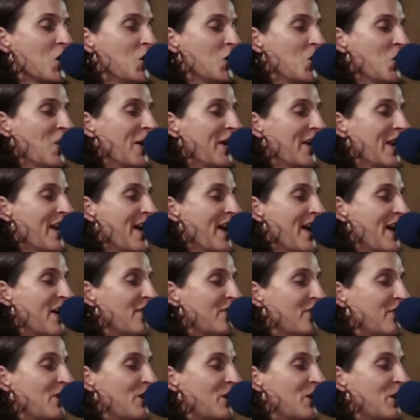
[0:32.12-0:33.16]
No, I
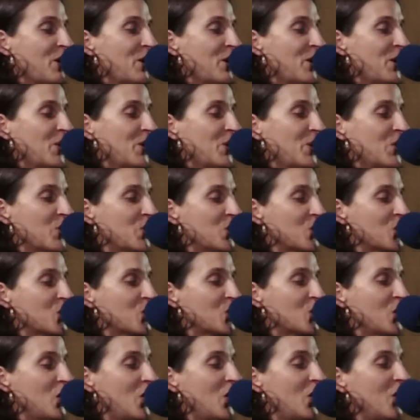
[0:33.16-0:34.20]
never
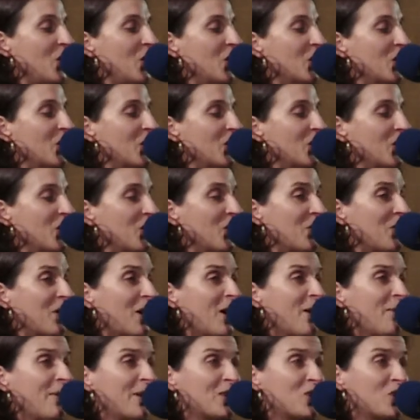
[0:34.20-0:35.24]
saw
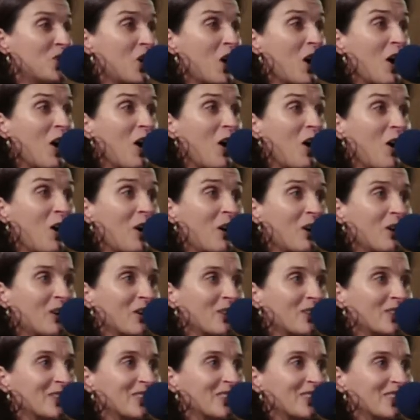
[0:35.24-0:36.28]
them at
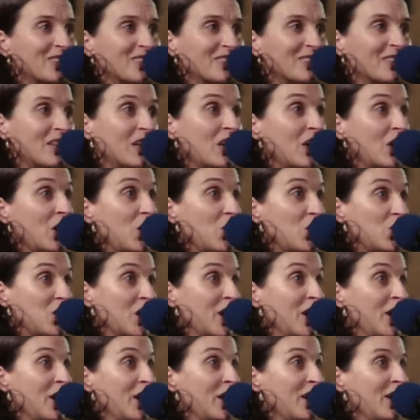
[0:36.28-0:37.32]
all
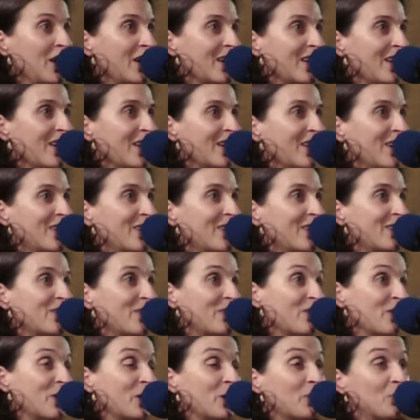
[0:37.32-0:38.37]
till
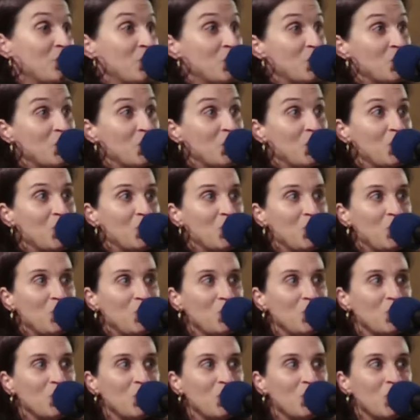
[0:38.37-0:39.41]
there was
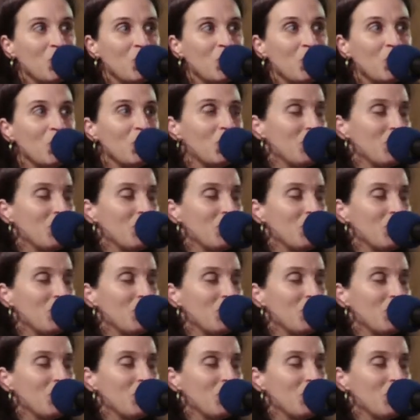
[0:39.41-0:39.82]
you.